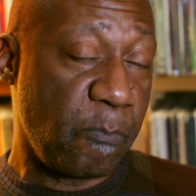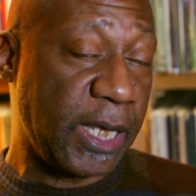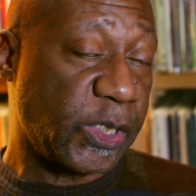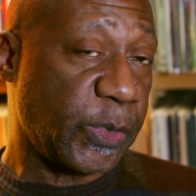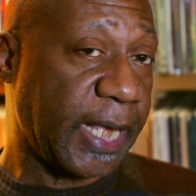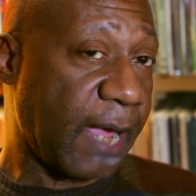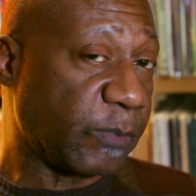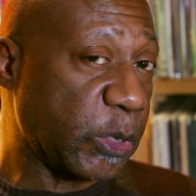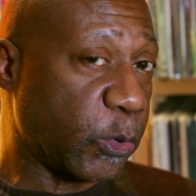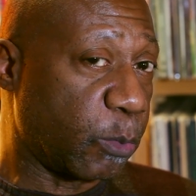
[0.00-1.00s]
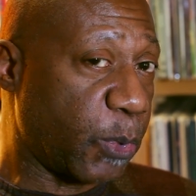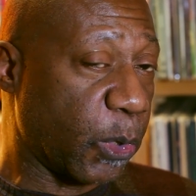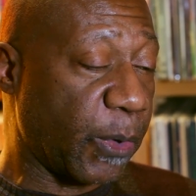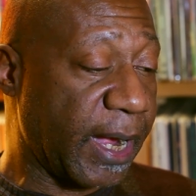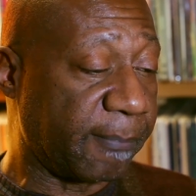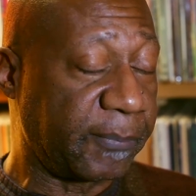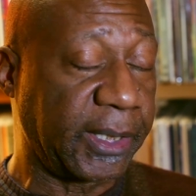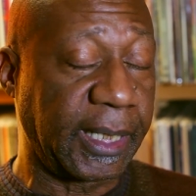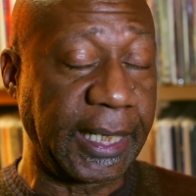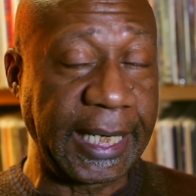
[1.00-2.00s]
mentoring after school program,
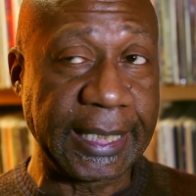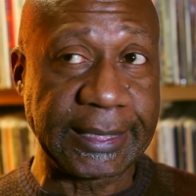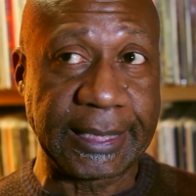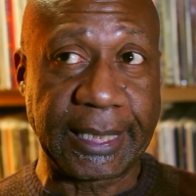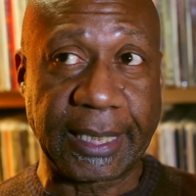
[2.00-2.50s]
and